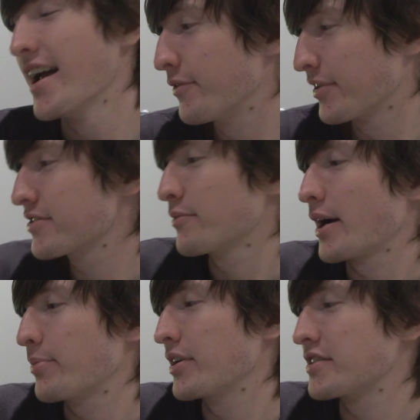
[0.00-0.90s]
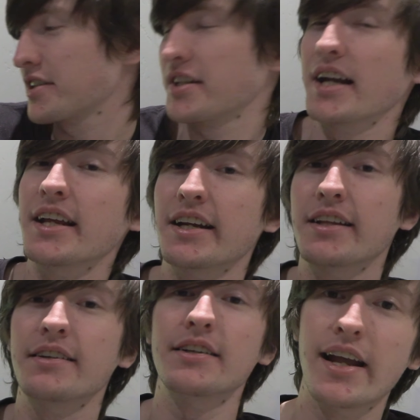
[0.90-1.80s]
The reason why I put a 680 in
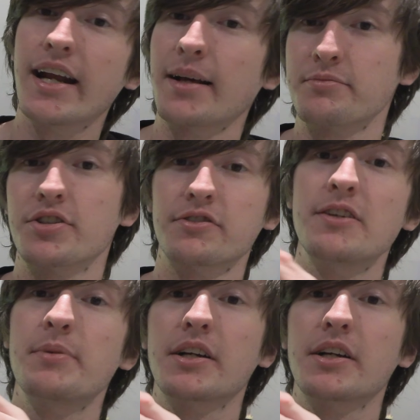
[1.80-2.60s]
it, and I'm still